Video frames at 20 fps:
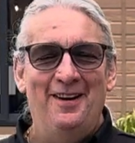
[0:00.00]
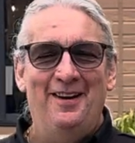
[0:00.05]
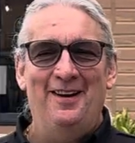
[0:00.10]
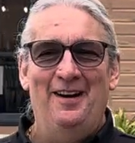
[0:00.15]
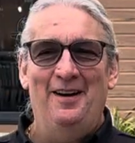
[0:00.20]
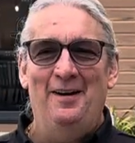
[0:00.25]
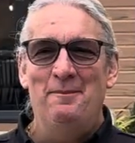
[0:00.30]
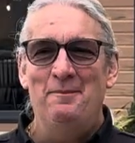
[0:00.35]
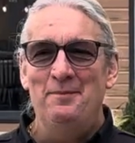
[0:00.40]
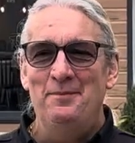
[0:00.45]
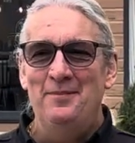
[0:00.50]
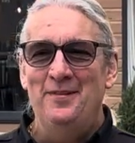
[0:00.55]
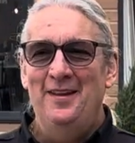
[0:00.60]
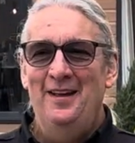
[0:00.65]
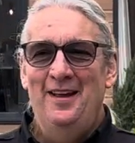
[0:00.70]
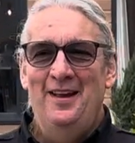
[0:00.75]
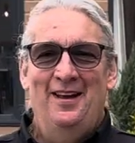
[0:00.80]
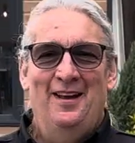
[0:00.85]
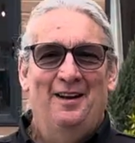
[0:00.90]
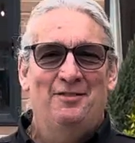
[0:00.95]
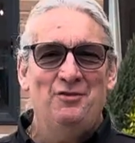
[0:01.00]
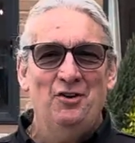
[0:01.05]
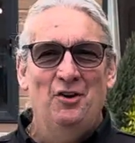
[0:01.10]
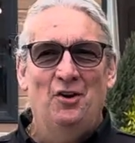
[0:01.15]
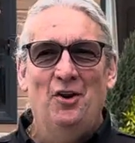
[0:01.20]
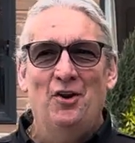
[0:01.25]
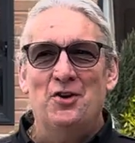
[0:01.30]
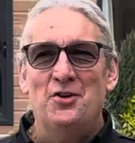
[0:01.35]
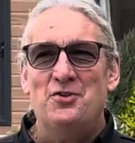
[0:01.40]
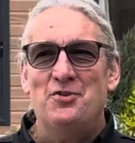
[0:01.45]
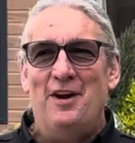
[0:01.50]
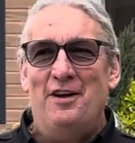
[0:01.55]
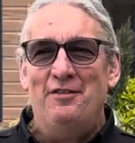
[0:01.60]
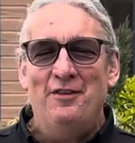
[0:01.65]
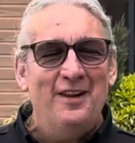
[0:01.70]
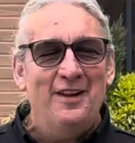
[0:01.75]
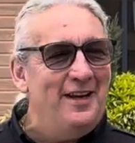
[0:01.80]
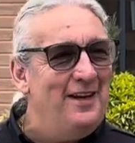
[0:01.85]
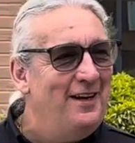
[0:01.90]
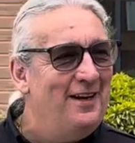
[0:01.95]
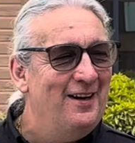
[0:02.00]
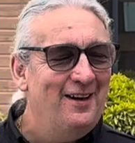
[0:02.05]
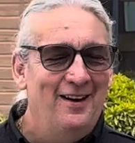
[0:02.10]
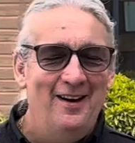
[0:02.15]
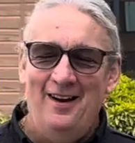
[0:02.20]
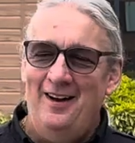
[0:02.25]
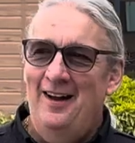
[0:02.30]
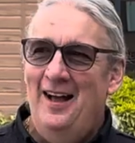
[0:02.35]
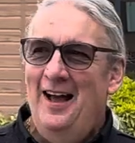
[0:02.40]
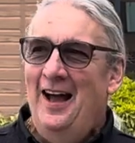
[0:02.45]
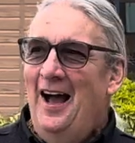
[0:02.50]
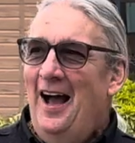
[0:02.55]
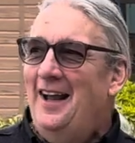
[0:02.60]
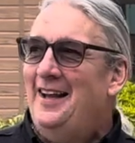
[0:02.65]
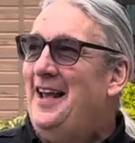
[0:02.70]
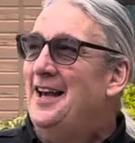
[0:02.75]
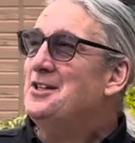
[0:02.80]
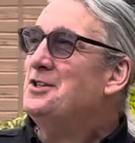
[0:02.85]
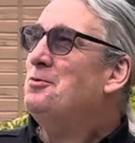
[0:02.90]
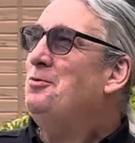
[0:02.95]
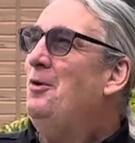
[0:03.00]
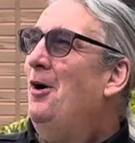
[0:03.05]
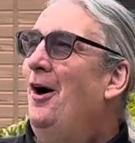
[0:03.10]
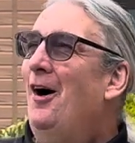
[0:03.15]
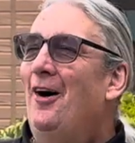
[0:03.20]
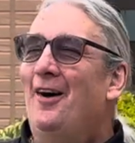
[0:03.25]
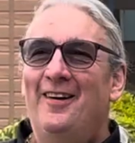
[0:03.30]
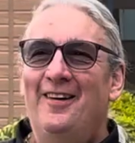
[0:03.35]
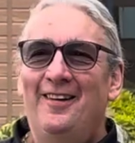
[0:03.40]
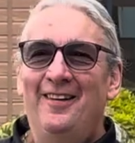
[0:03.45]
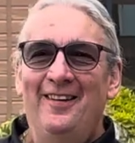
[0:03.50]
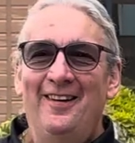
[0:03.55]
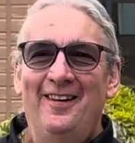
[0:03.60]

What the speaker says: I've done a lot of travelling. And guess what?